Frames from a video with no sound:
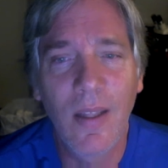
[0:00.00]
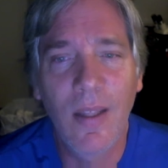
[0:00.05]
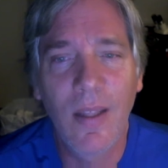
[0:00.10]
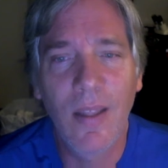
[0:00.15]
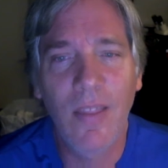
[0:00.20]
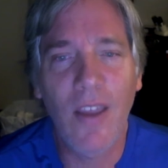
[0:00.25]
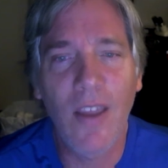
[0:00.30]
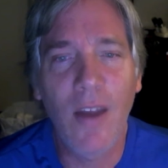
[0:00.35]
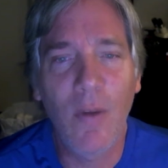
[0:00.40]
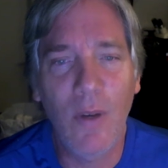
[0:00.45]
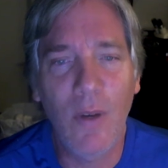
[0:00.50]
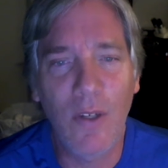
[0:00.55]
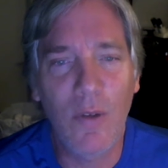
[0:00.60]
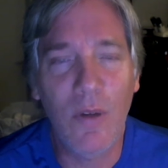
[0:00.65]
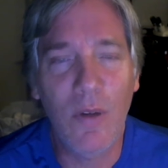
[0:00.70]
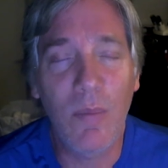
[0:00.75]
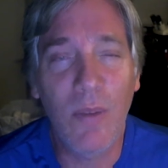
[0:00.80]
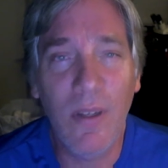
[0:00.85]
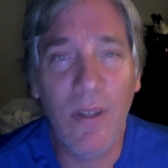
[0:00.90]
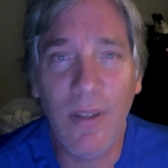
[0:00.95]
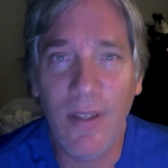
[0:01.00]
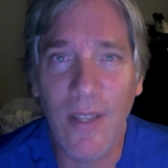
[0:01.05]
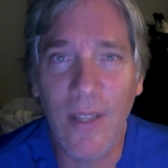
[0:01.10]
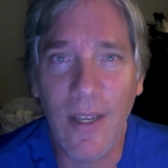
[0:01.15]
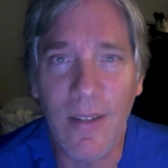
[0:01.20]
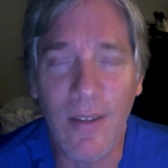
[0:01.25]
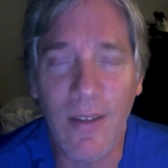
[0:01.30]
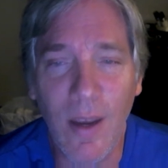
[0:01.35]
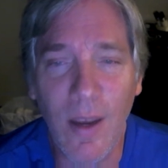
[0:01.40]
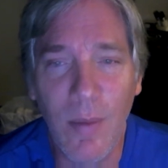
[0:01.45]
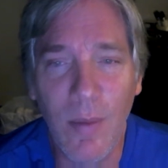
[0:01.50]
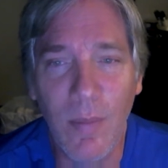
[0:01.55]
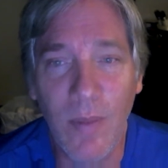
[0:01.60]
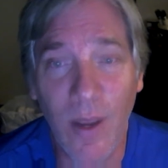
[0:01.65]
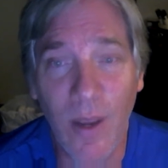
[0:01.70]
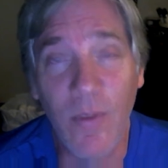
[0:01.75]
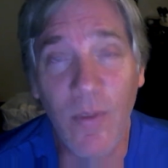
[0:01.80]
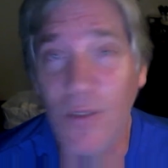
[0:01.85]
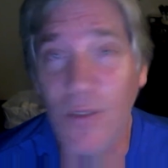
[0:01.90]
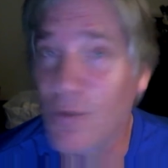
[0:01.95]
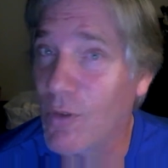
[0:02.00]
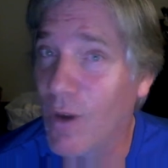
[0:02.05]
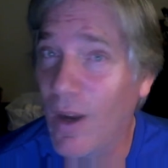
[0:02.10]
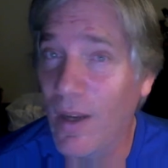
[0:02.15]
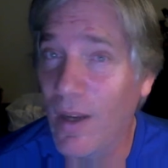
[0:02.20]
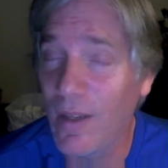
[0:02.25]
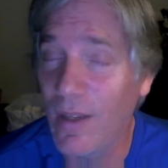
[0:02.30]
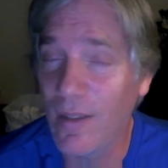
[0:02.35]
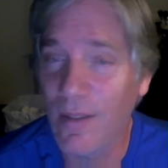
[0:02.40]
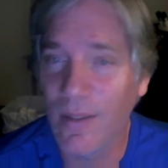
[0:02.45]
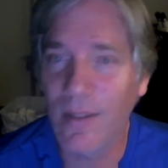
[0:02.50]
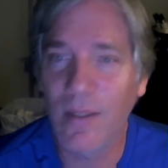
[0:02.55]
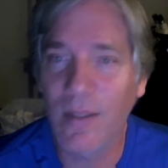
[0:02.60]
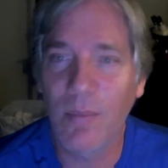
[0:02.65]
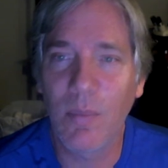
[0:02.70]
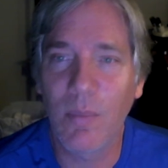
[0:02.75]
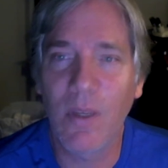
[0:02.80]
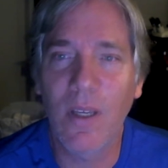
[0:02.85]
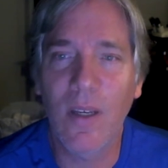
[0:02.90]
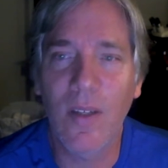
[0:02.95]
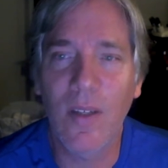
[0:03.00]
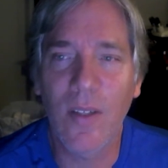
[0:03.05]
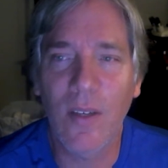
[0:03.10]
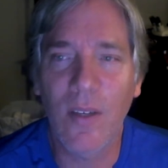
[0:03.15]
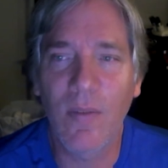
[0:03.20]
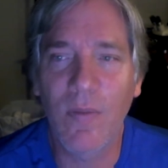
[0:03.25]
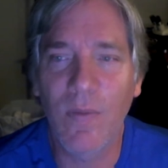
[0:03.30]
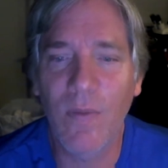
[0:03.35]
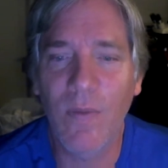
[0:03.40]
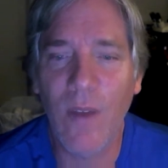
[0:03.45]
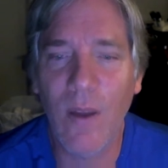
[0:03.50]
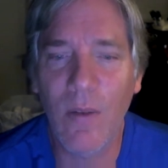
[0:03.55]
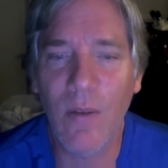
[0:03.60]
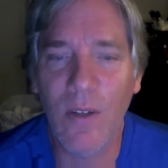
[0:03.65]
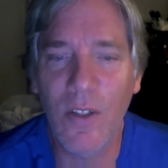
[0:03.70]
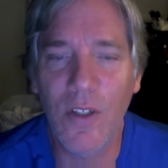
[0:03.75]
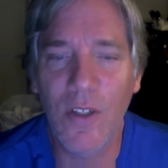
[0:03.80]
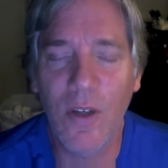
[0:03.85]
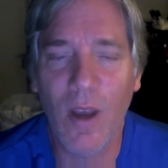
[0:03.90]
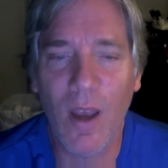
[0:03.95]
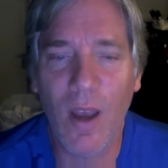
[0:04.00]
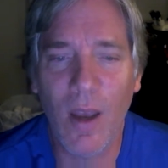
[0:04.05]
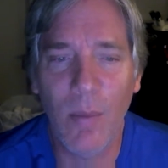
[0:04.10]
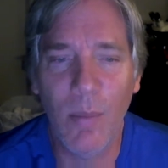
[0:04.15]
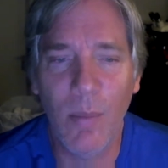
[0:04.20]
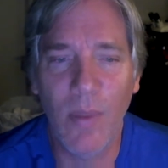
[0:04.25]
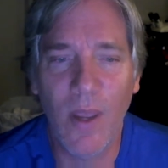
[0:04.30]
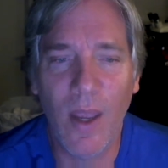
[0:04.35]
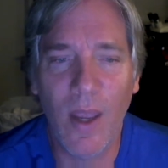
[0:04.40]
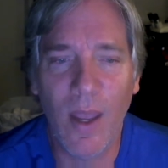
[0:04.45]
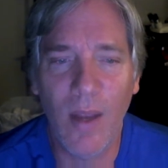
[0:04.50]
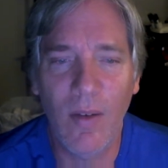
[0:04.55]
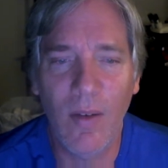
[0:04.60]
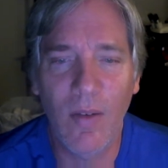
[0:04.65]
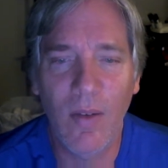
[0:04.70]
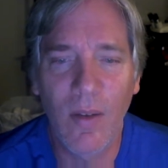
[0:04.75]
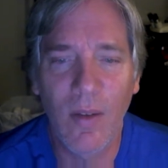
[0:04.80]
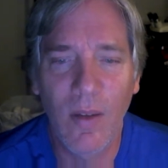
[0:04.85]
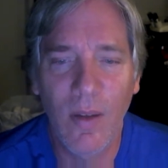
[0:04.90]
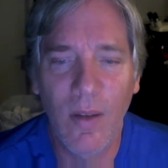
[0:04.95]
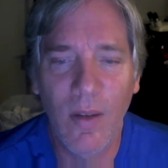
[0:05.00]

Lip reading: thyroid treatment at that time. That was great because I found a job that